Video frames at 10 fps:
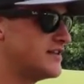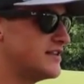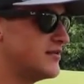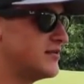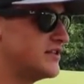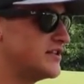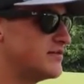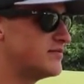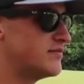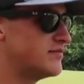Simply just
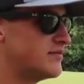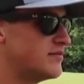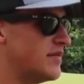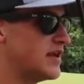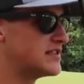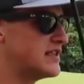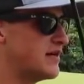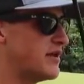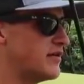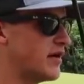bouncing
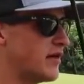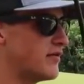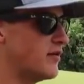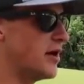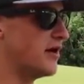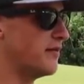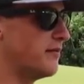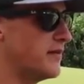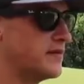that bait right off the bottom.